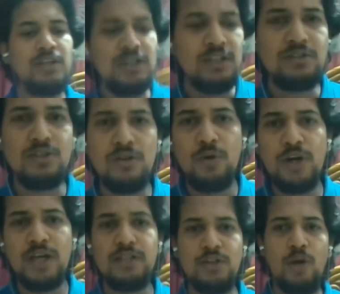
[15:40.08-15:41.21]
So what are
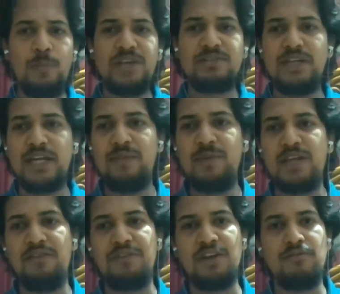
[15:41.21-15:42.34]
the topics that I'll be
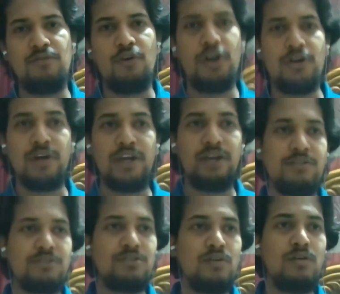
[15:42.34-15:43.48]
covering for today? So a